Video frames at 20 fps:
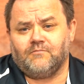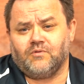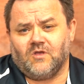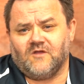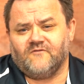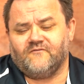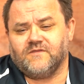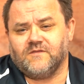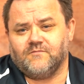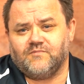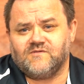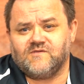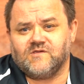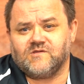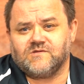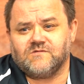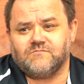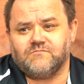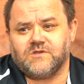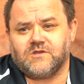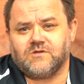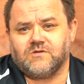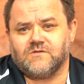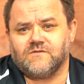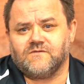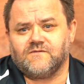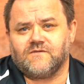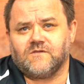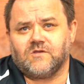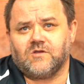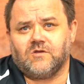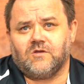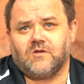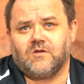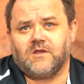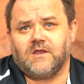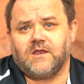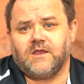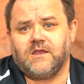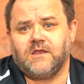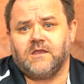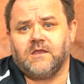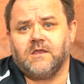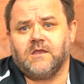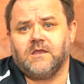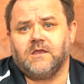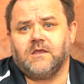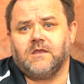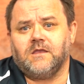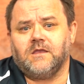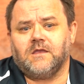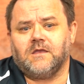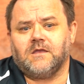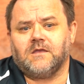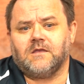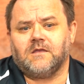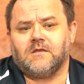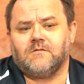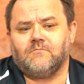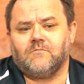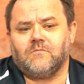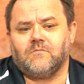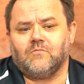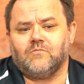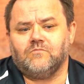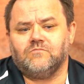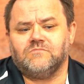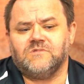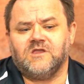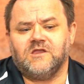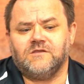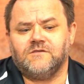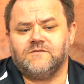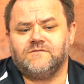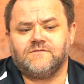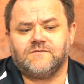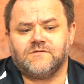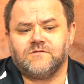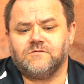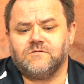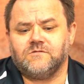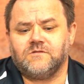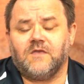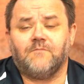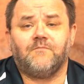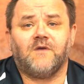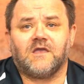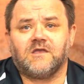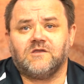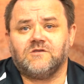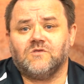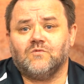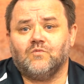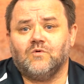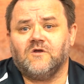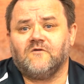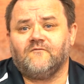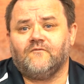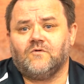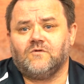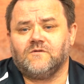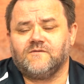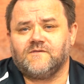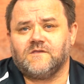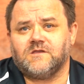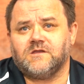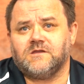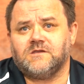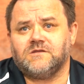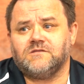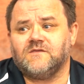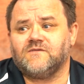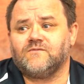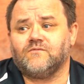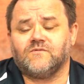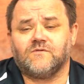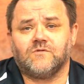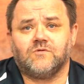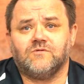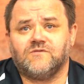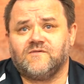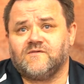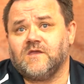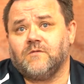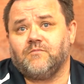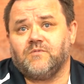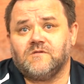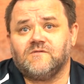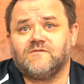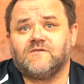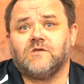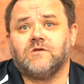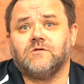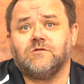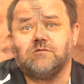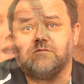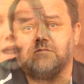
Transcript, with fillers: applied for the position because I um, needed to get back into the workforce, and this was a good stepping stone.